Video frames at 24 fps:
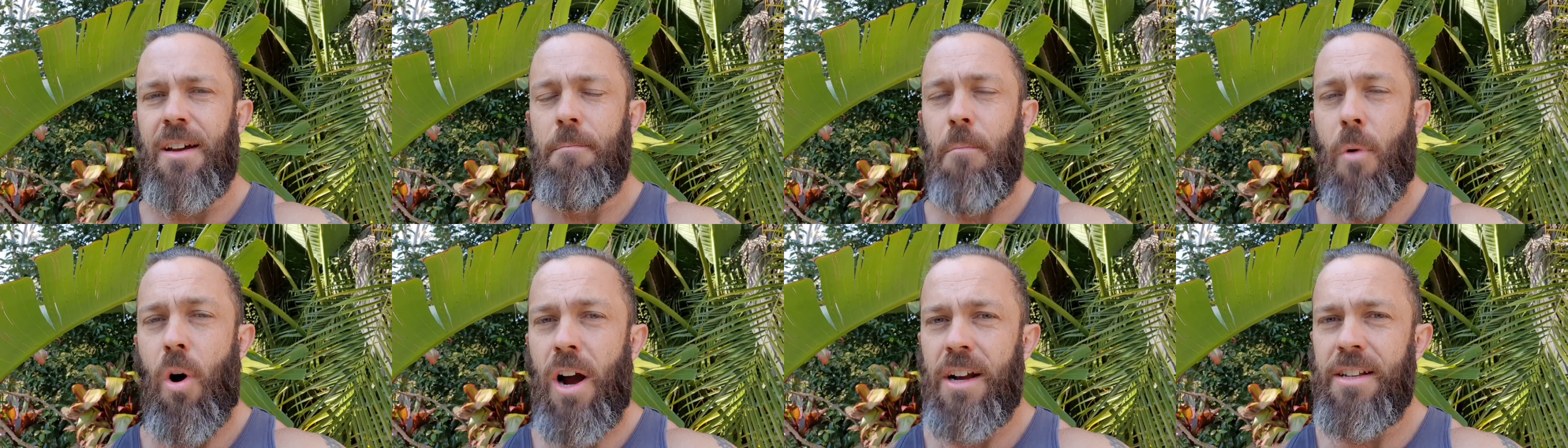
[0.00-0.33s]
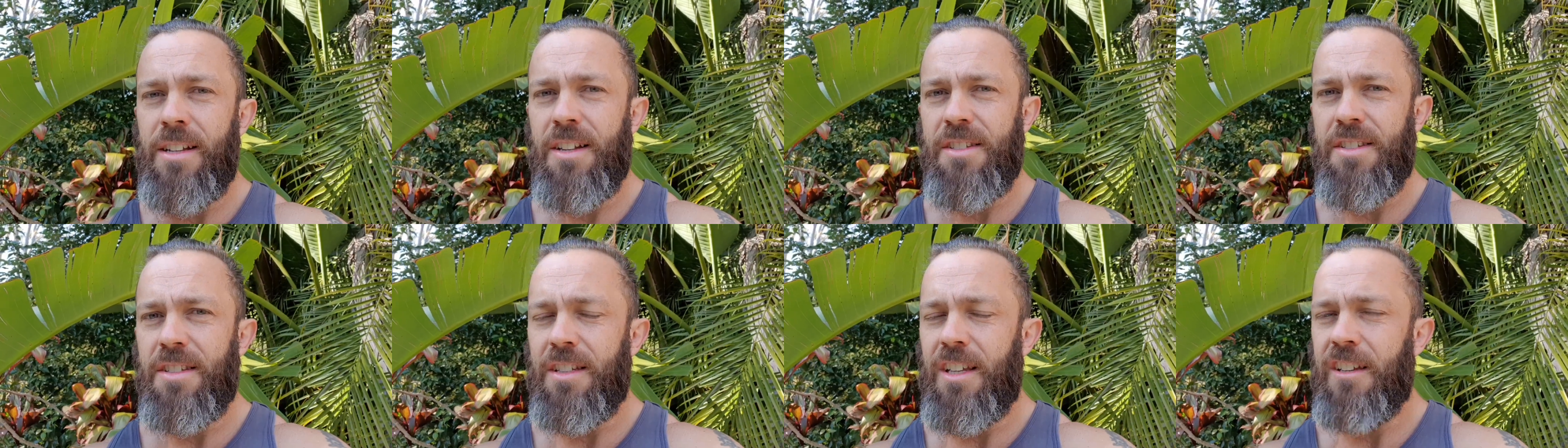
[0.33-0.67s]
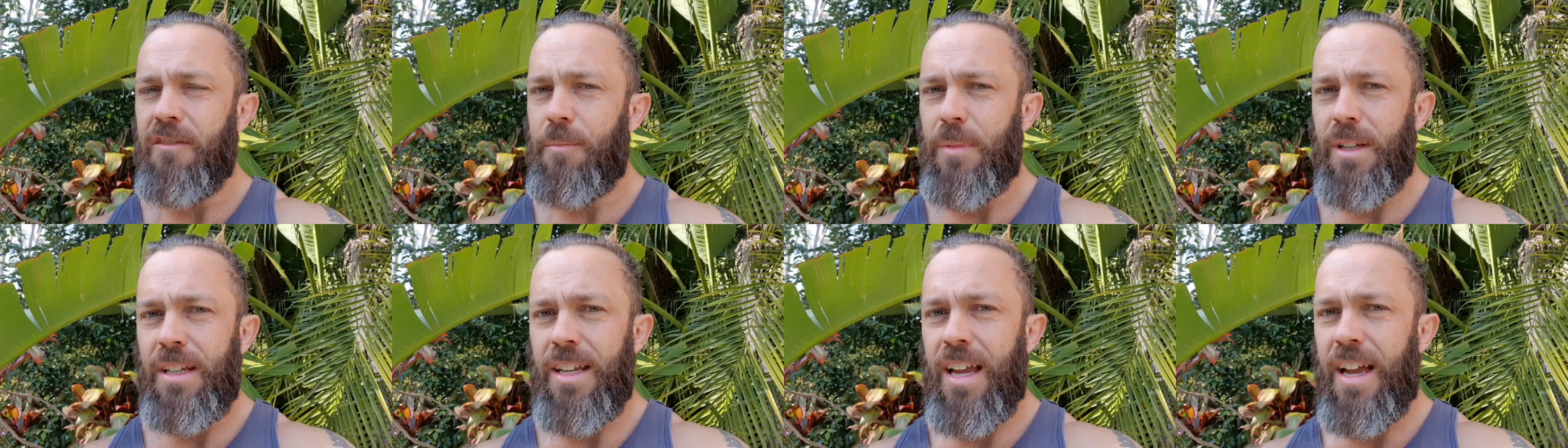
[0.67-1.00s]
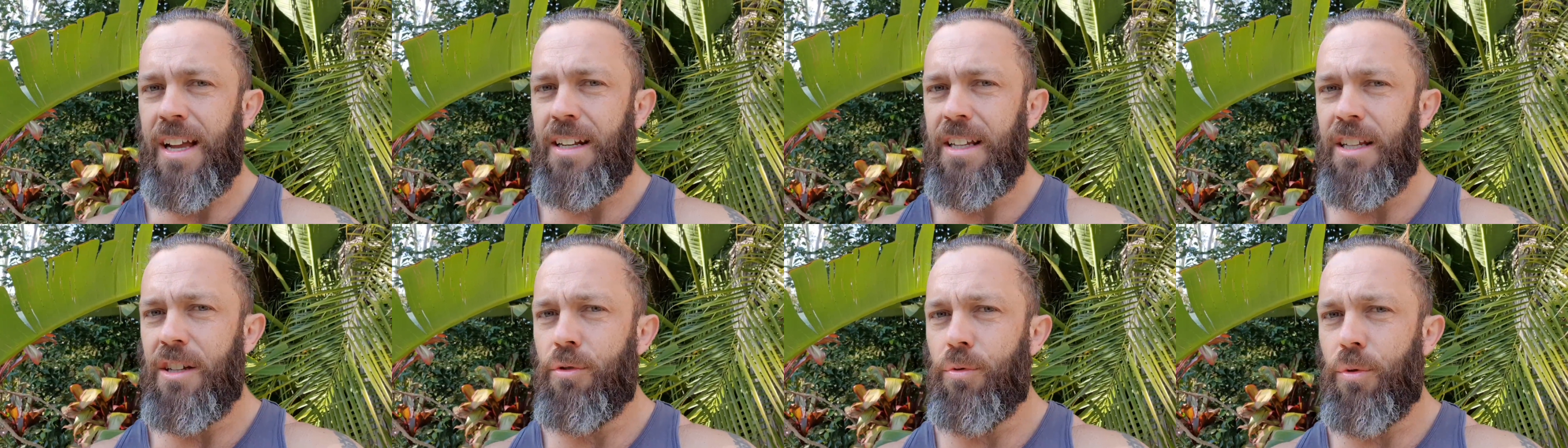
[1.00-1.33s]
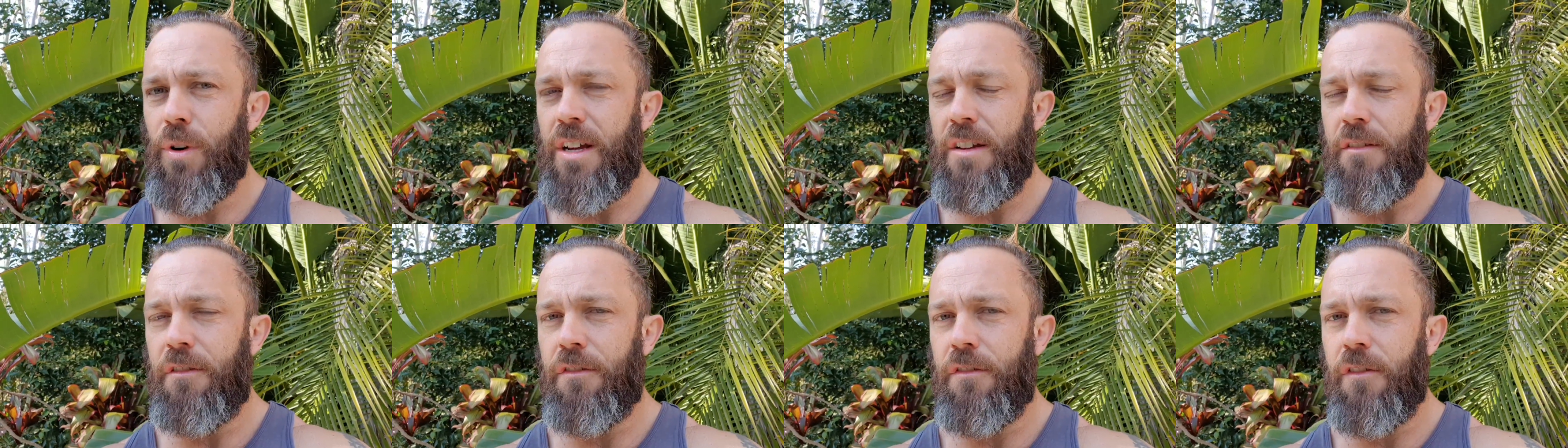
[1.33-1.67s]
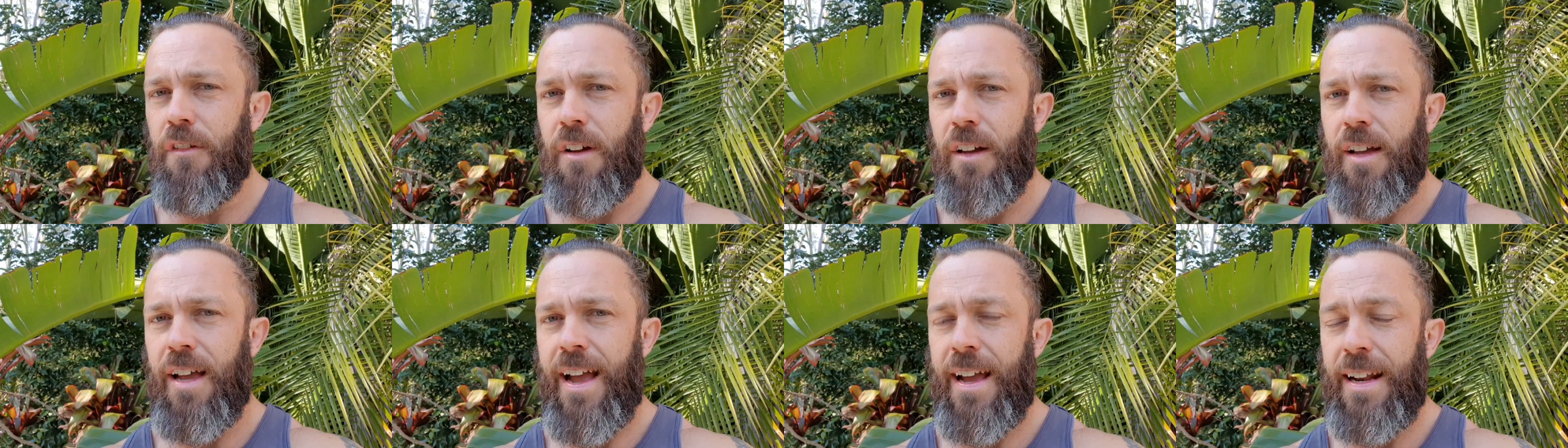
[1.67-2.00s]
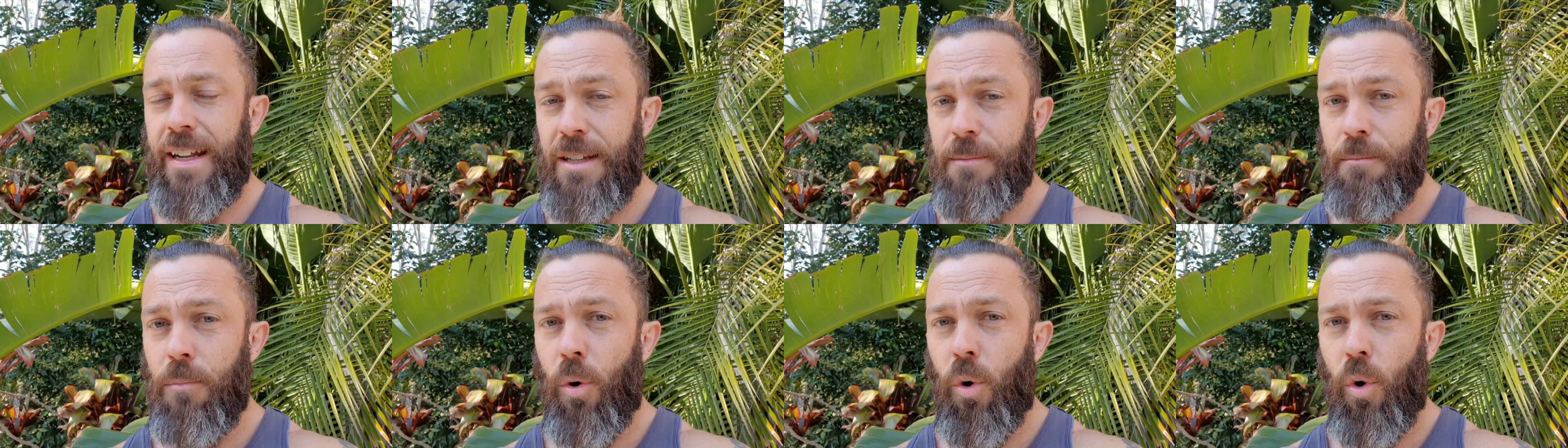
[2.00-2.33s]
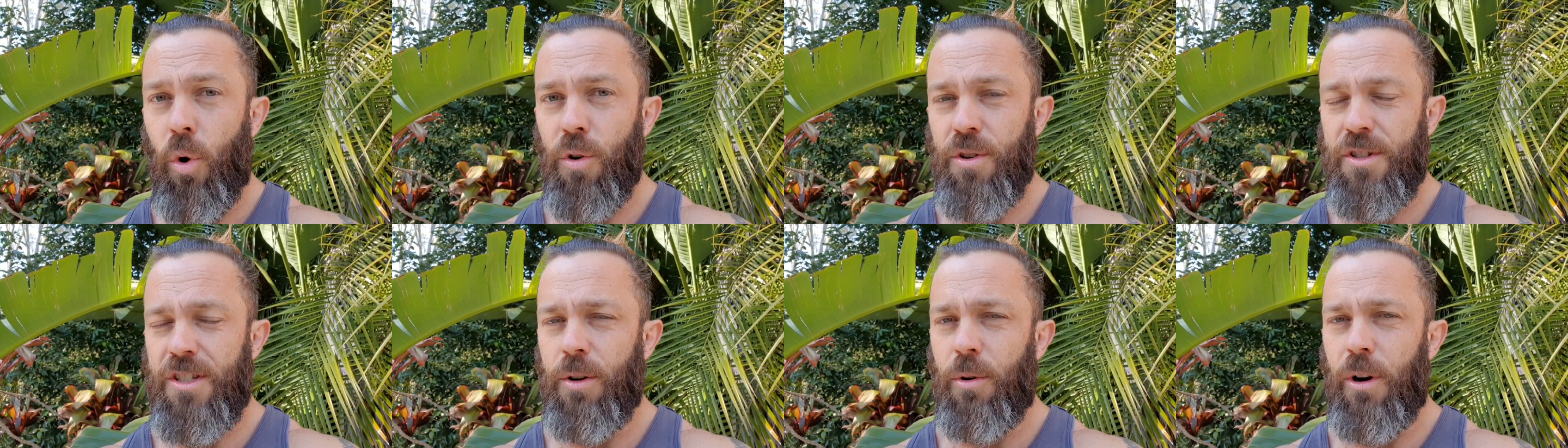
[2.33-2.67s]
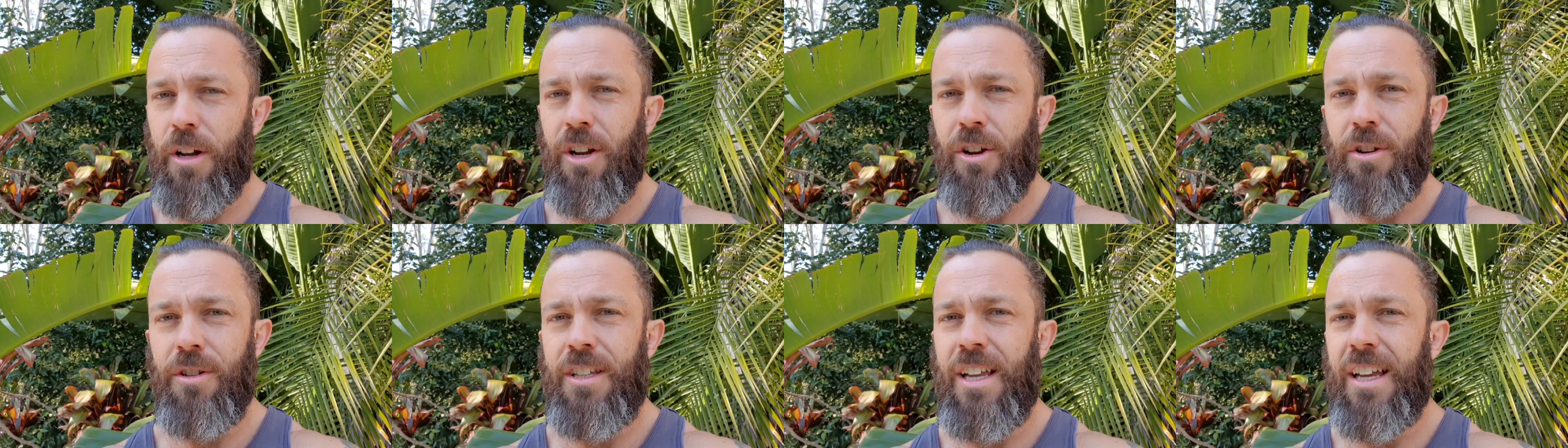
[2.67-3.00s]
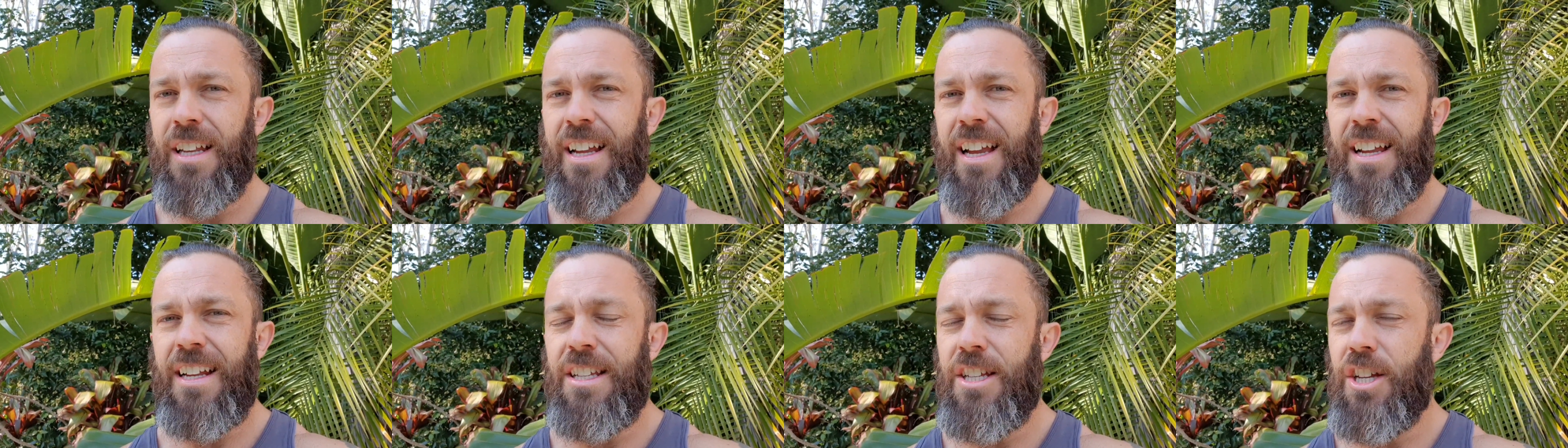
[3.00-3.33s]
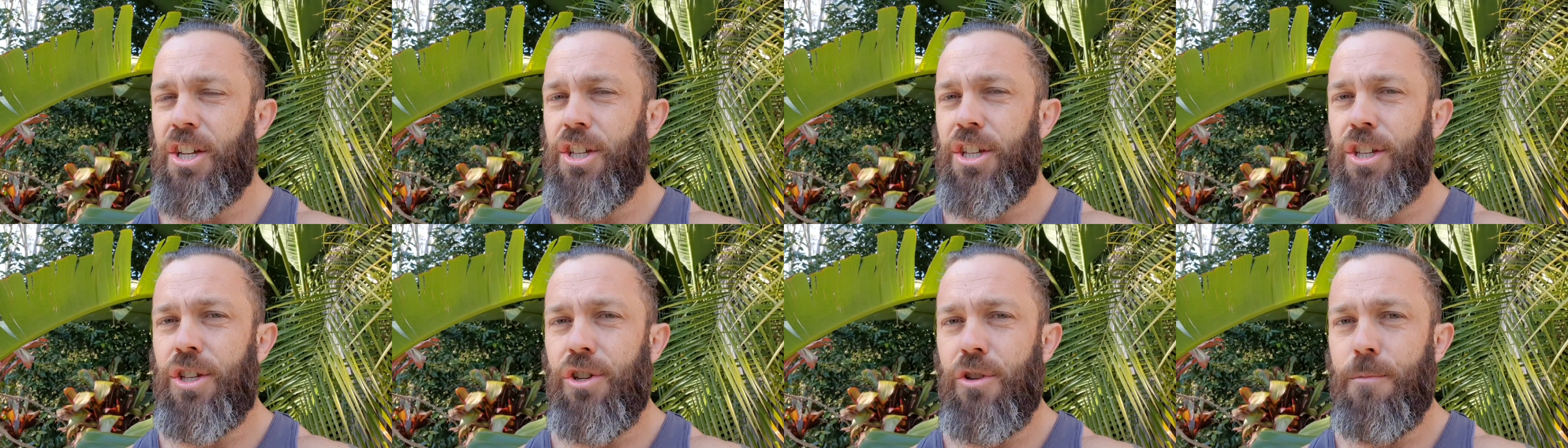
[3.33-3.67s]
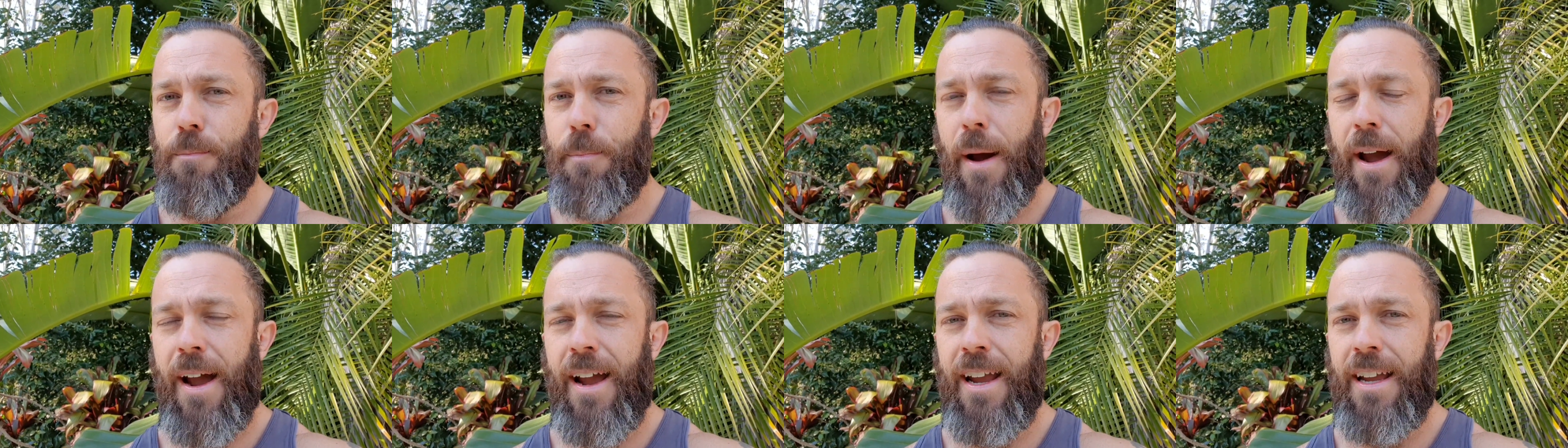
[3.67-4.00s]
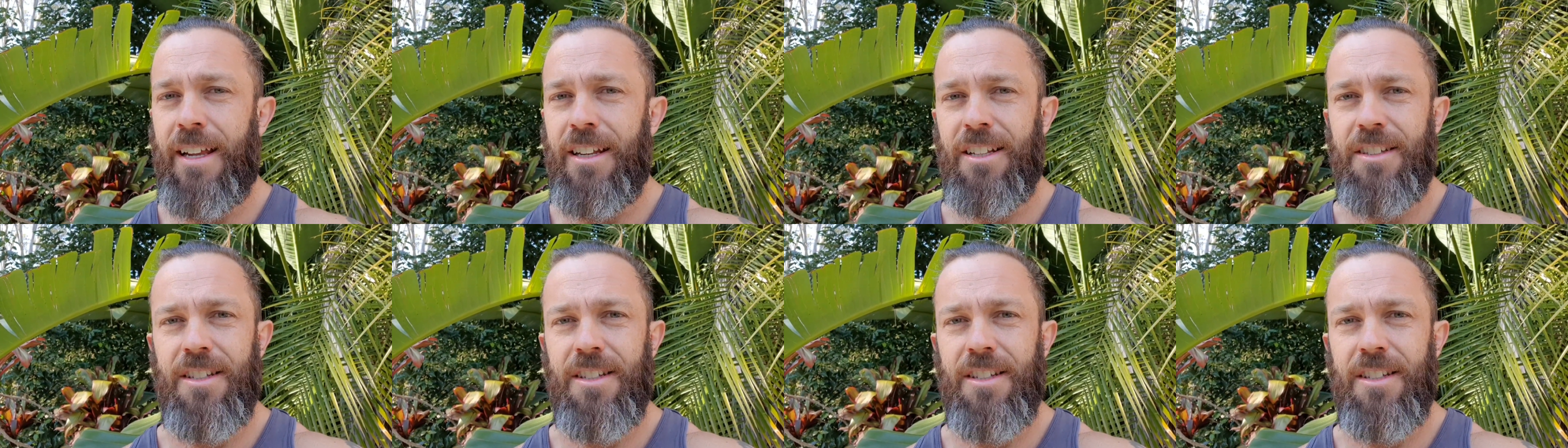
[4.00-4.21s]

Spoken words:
mine doesn't give me any grief anymore, so I don't get any acute pain.